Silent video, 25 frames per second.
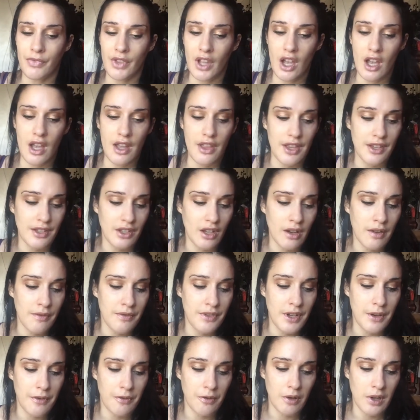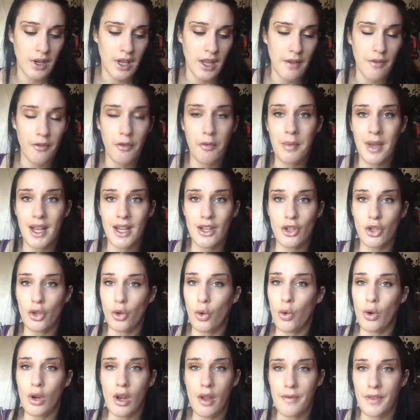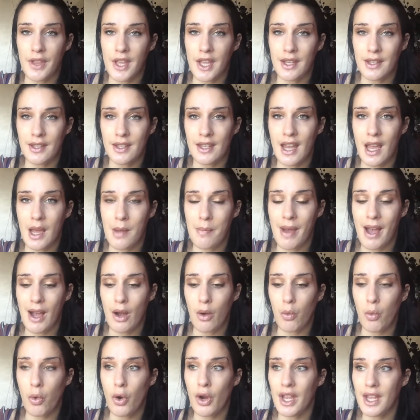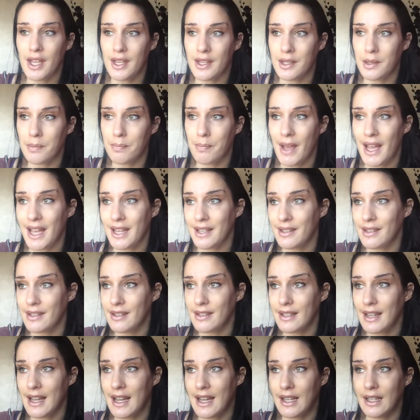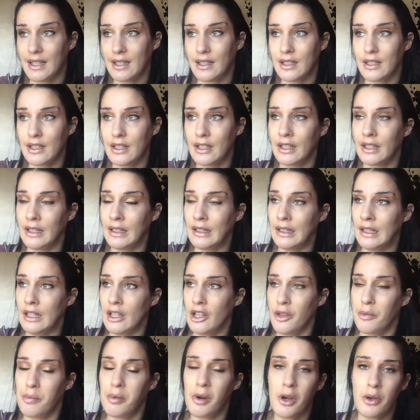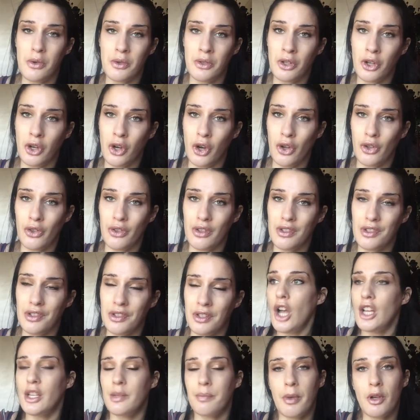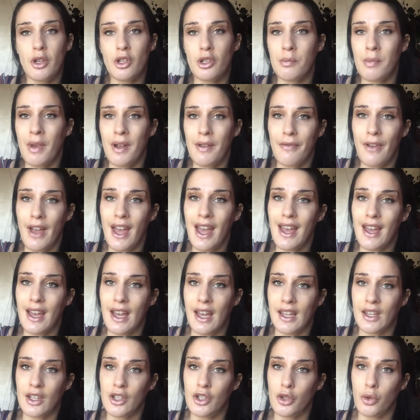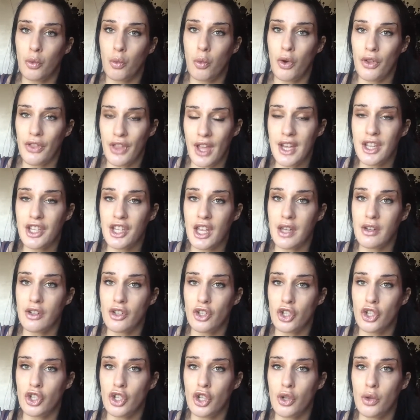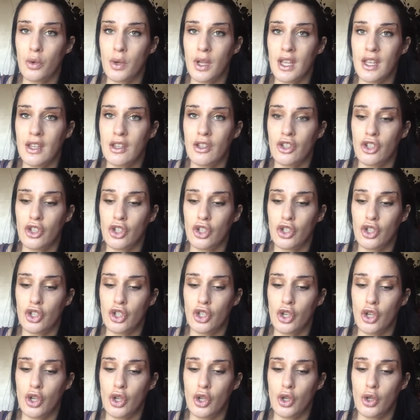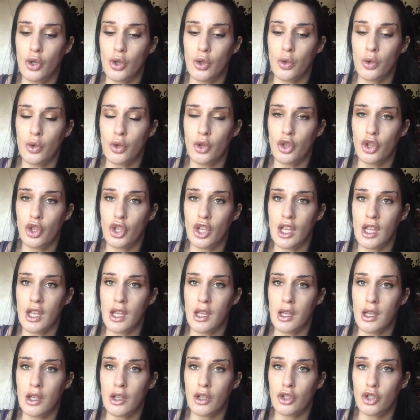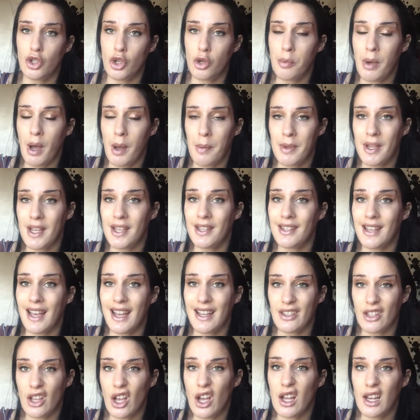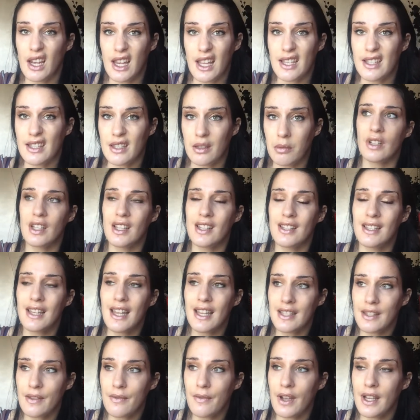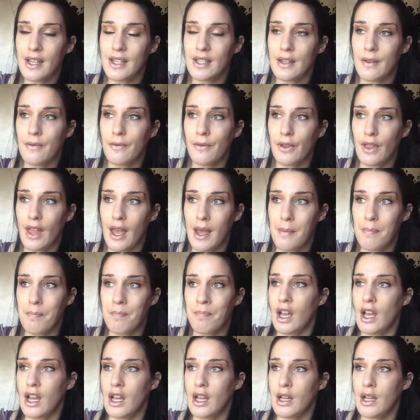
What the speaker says: There's kind of differing information all over the internet about what is best and the pros and cons. I spoke to my vet, and what they tend to do is do the do puppies as early as less invasive for them.